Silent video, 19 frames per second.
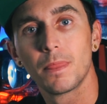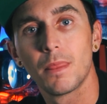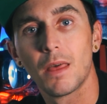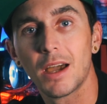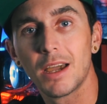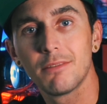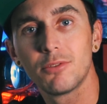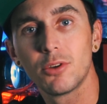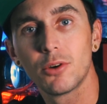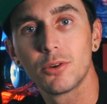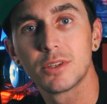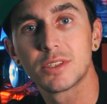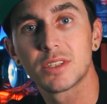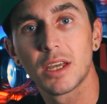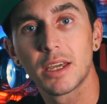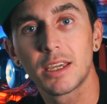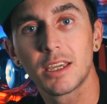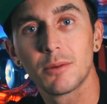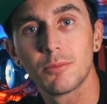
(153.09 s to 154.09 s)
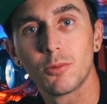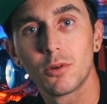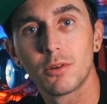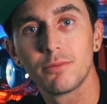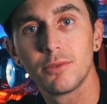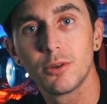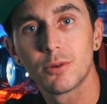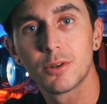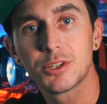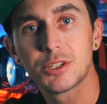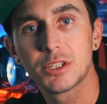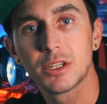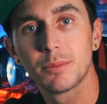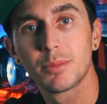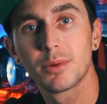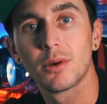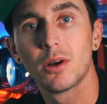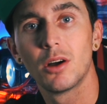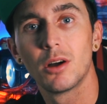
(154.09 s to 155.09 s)
I've noticed I get more
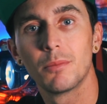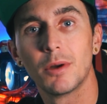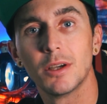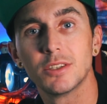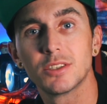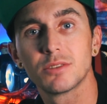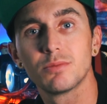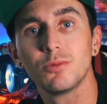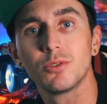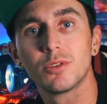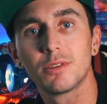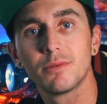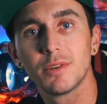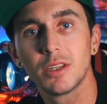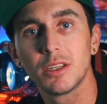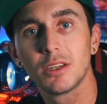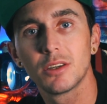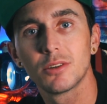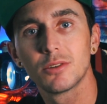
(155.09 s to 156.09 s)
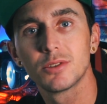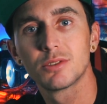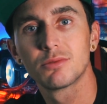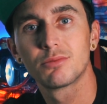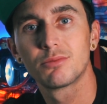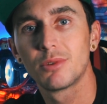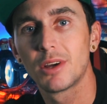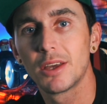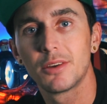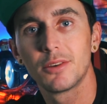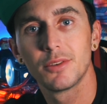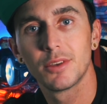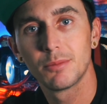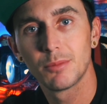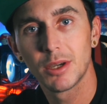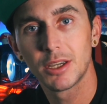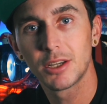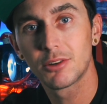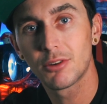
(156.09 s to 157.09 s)
viewership on my smoother videos rather than
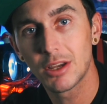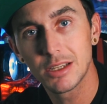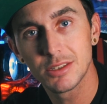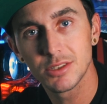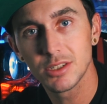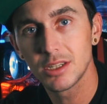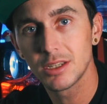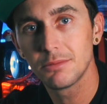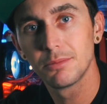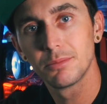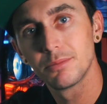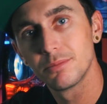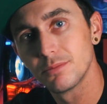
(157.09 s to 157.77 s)
my crazy